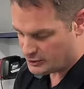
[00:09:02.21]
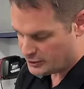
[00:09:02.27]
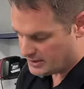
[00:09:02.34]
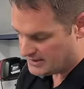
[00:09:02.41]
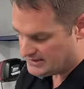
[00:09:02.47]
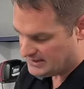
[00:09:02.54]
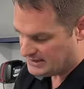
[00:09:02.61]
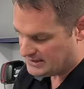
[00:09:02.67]
you're going
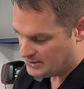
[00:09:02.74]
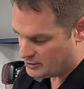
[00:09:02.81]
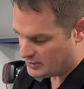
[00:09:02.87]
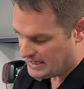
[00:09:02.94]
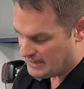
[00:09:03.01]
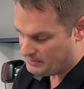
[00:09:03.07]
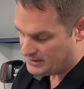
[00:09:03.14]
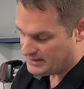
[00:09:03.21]
to take your
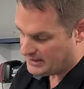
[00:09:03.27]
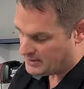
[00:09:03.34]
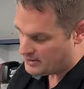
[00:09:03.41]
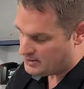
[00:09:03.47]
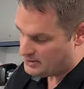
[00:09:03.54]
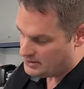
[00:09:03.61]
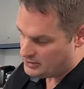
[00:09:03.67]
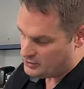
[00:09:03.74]

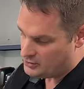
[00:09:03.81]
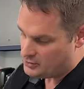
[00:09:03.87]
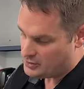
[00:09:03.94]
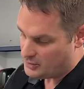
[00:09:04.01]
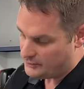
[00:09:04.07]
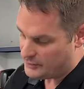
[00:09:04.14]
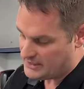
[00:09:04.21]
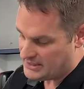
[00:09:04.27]
applicator. You
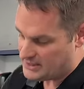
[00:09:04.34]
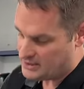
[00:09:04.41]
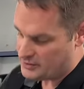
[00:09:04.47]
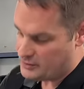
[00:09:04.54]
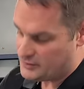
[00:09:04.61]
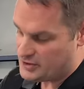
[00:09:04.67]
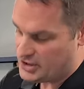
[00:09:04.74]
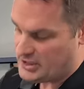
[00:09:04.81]
don't forget
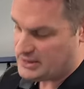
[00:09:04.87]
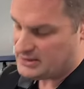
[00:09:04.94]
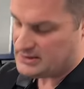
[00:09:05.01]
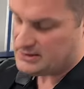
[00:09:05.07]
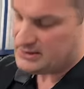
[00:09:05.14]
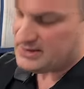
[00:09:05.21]
you've shaken